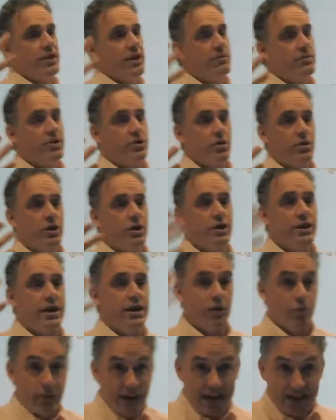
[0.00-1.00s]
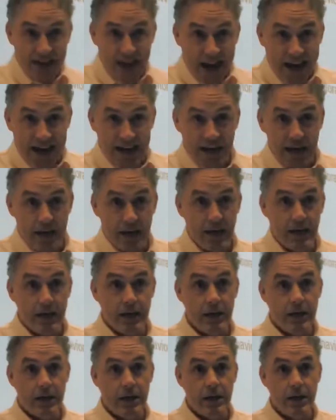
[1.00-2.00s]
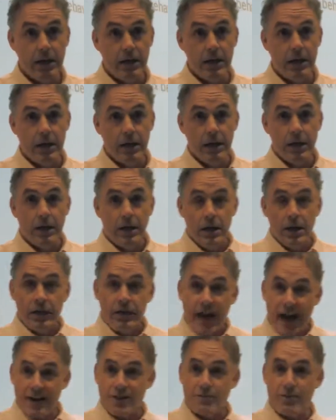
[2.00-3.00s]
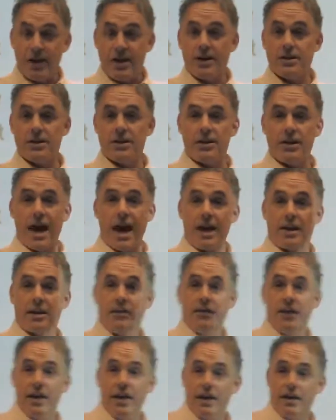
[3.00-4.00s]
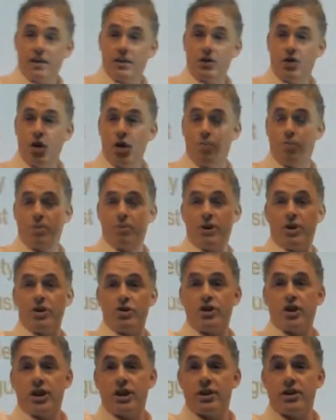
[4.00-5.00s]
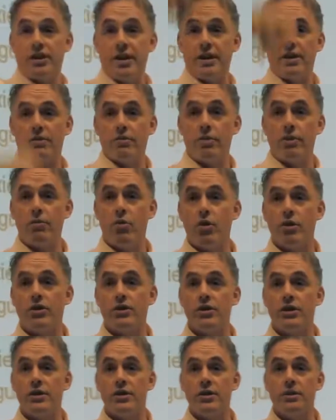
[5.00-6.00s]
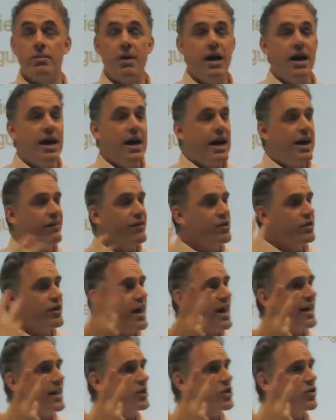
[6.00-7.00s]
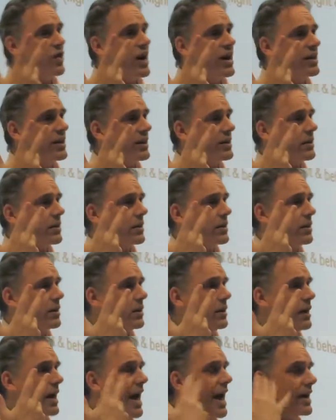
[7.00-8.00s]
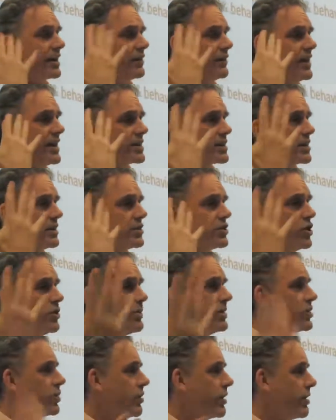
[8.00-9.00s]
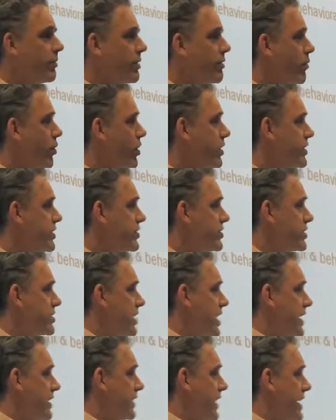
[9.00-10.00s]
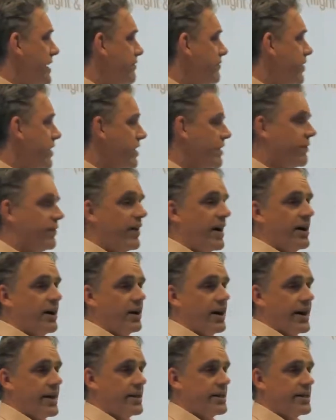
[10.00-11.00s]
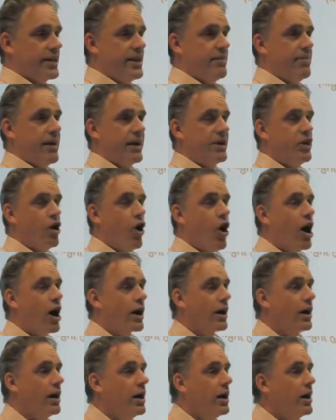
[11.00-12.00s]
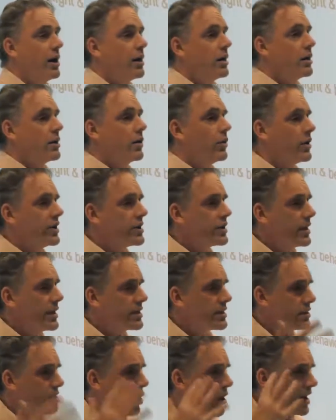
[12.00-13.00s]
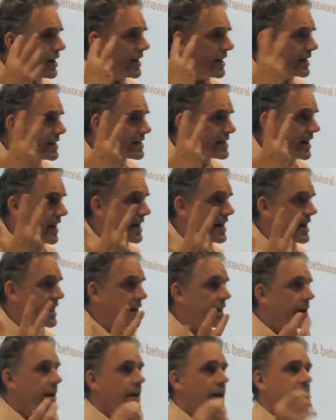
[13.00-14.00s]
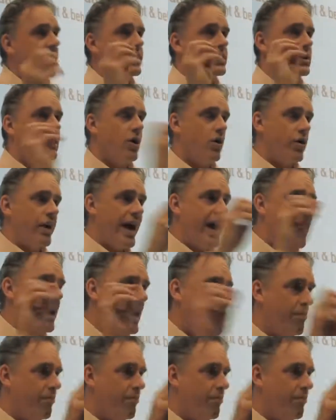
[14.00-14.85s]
some sort that you really like, that's because it's activating this dopaminergic incentive reward system. If you take a drug that activates consummatory reward, you just like lay in front of the fire like a sleeping dog. It's not exciting. It's cocaine,